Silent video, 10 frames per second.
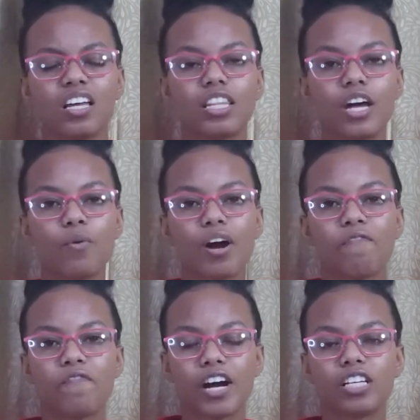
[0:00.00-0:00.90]
they were
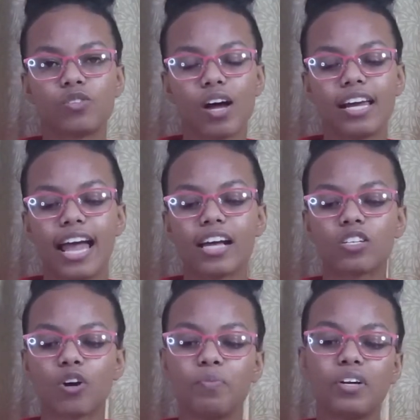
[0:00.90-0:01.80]
virtually
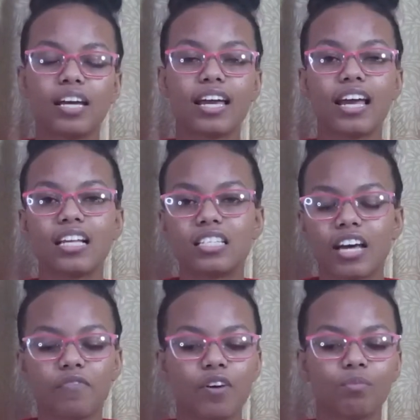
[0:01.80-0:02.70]

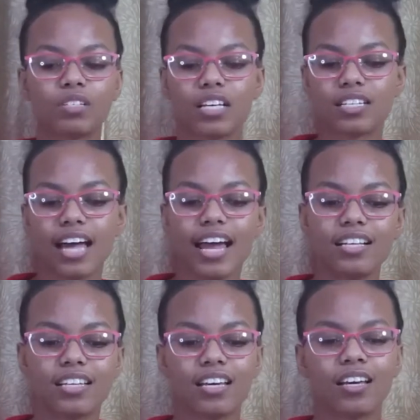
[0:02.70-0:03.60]
excommunicated from
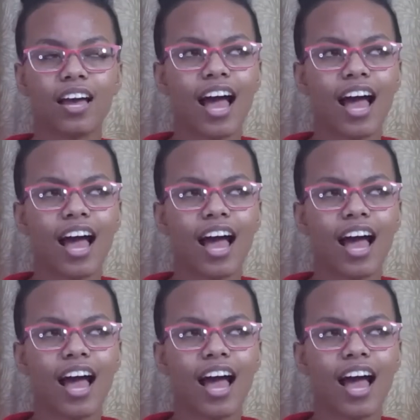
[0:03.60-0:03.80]
society,